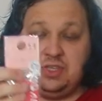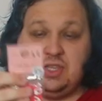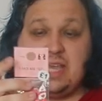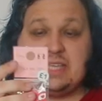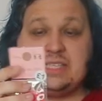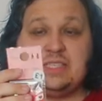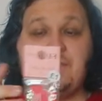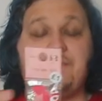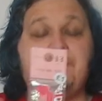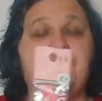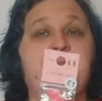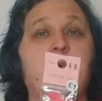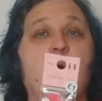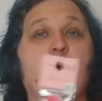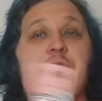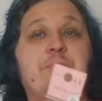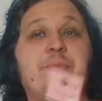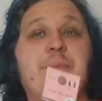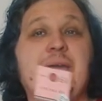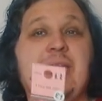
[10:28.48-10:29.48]
so that's the
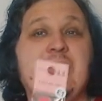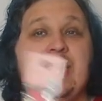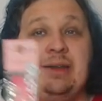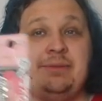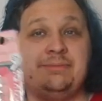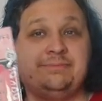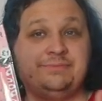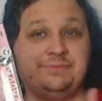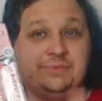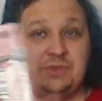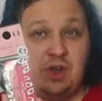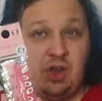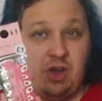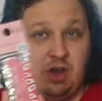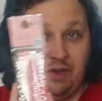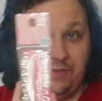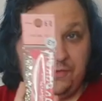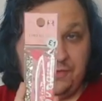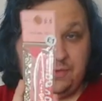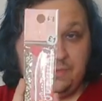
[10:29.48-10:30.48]
fourth pair
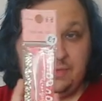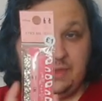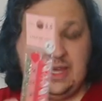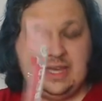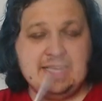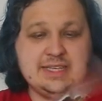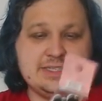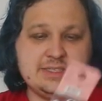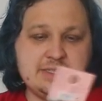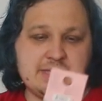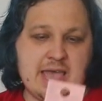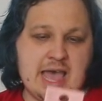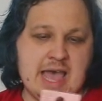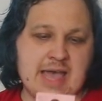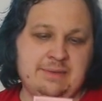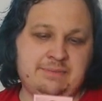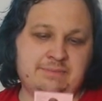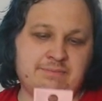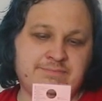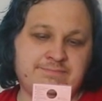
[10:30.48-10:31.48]
of these
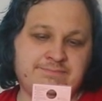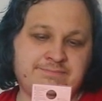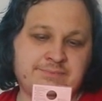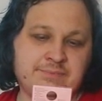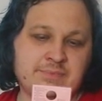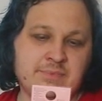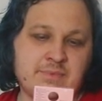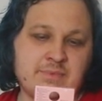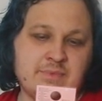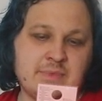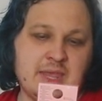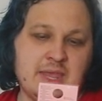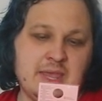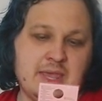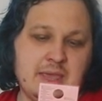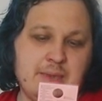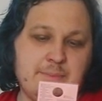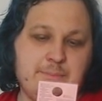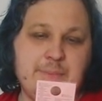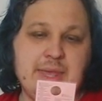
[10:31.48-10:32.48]

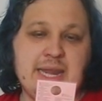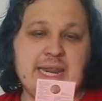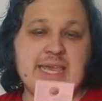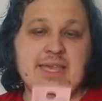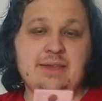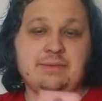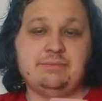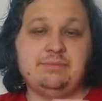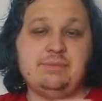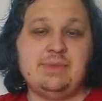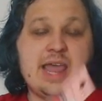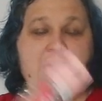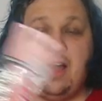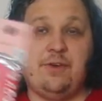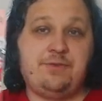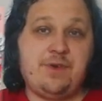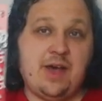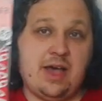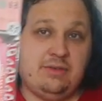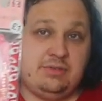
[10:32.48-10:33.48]
mini
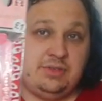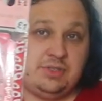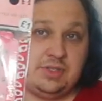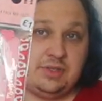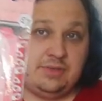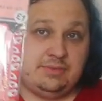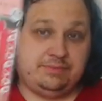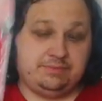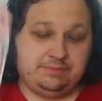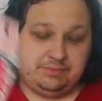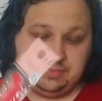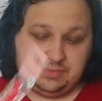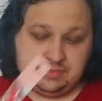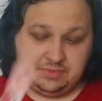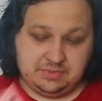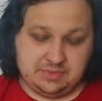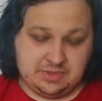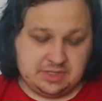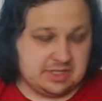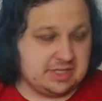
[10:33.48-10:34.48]
nail files
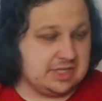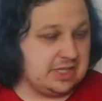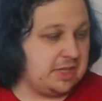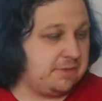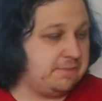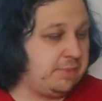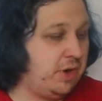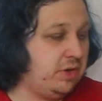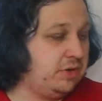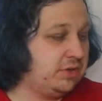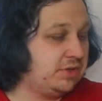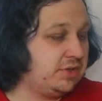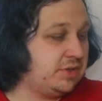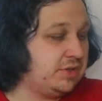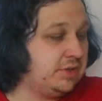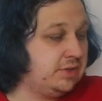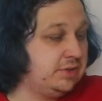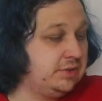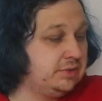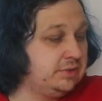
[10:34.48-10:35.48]
that's in this
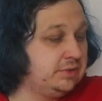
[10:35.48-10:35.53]
box.